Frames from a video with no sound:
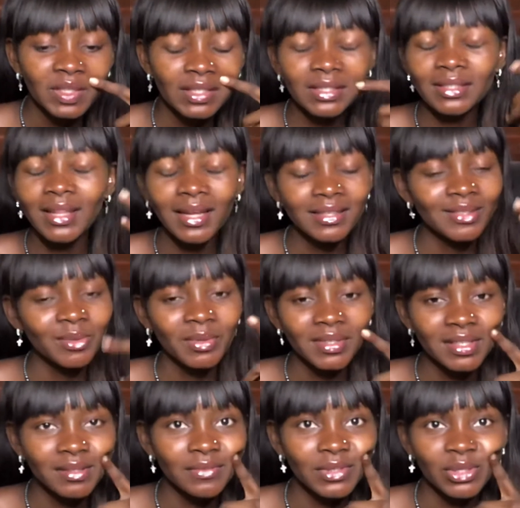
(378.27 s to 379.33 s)
That's what
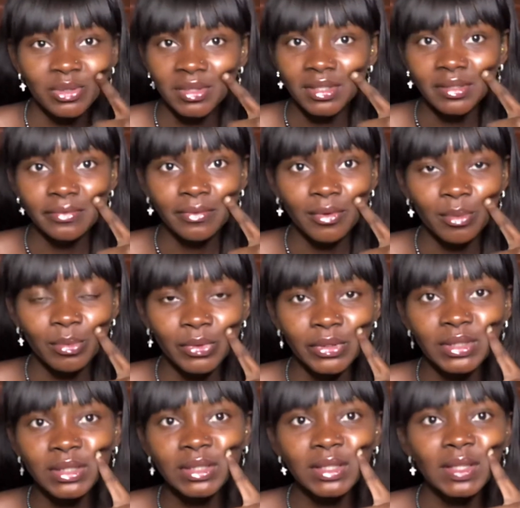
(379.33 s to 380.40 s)
this video is for,
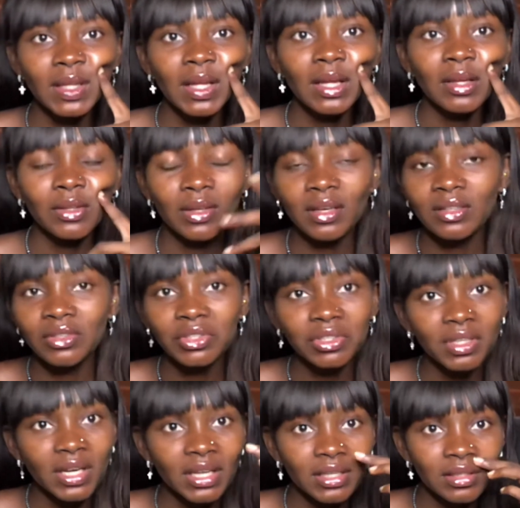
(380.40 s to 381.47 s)
but you can
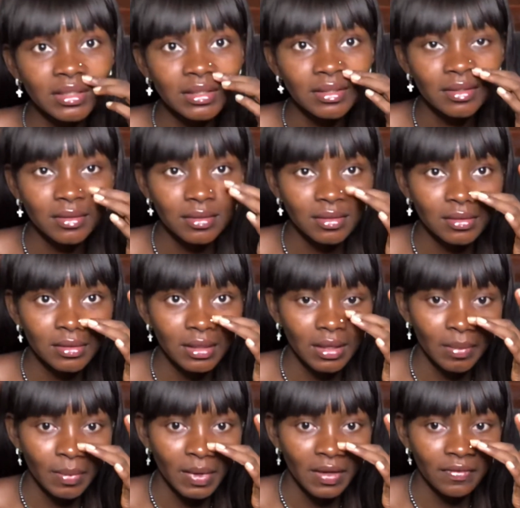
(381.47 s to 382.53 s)
try it. Just
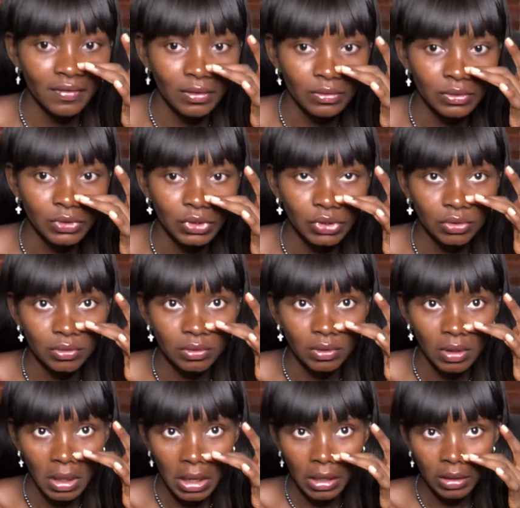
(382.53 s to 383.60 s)
apply foundation.
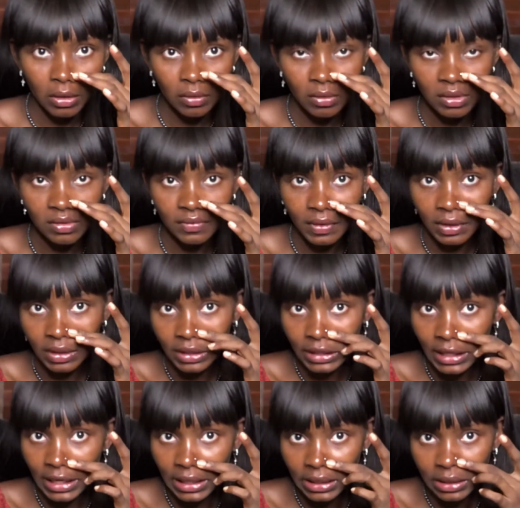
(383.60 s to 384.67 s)
Then it's very
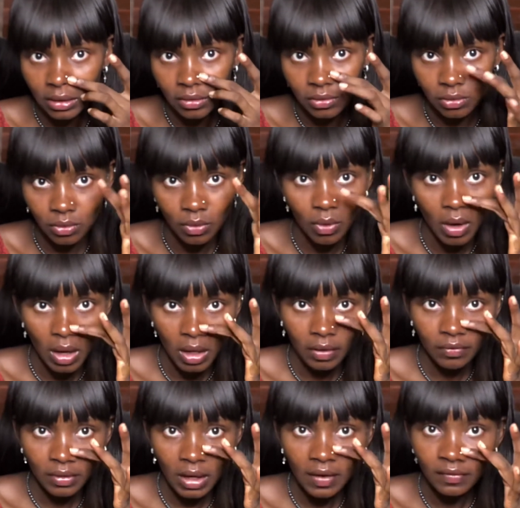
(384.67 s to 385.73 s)
tiny, so
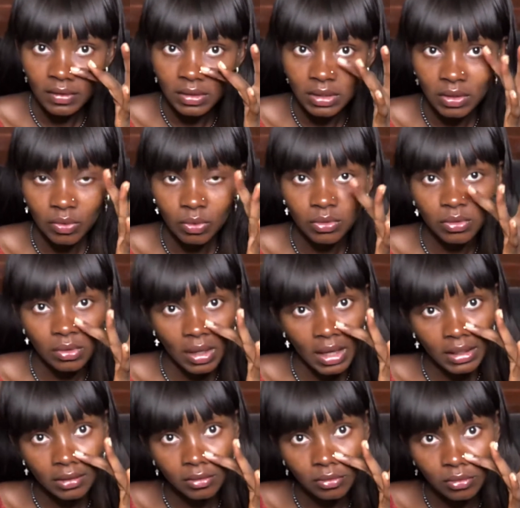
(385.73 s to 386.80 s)
if you have this and you want to
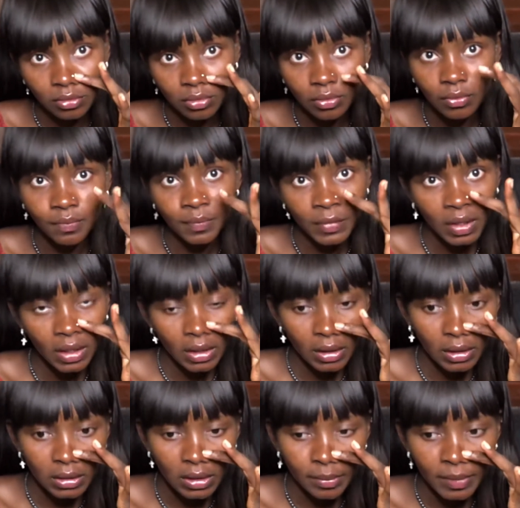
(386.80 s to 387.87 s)
hide it too, you
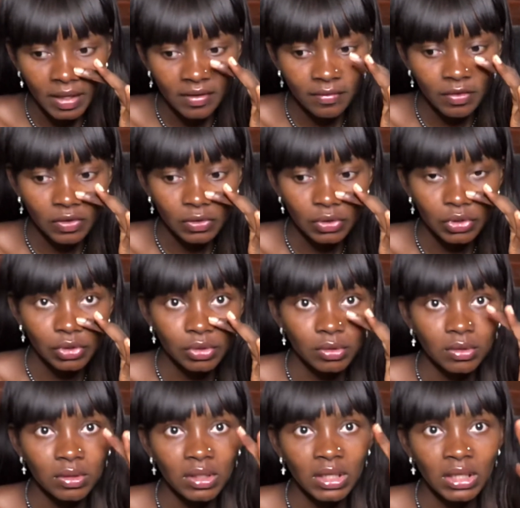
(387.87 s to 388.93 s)
can apply
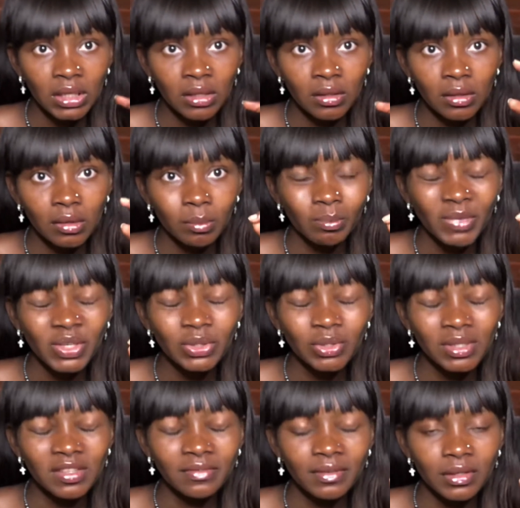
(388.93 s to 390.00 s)
foundation. Make sure
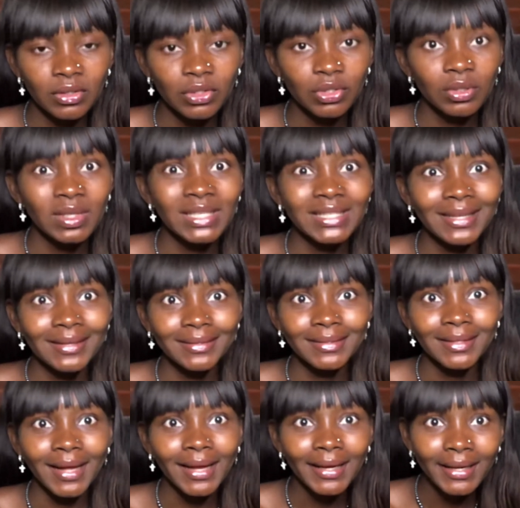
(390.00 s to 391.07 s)
the foundation is
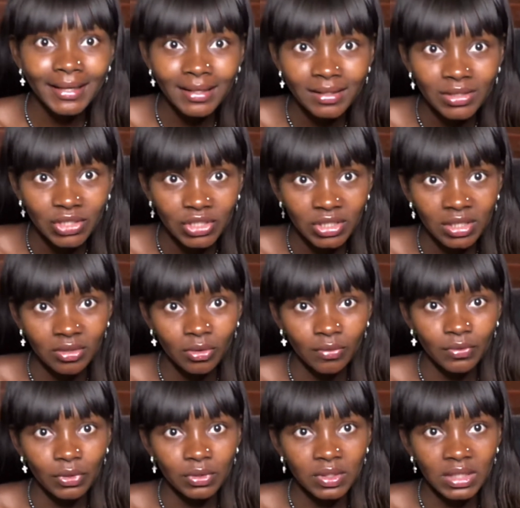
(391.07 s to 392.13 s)
exactly the shade
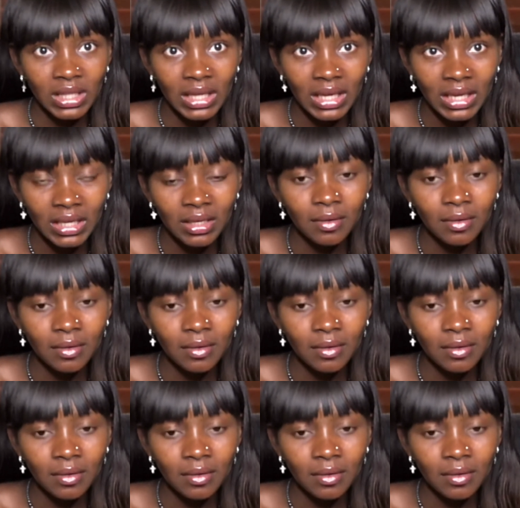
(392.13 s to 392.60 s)
of your skin.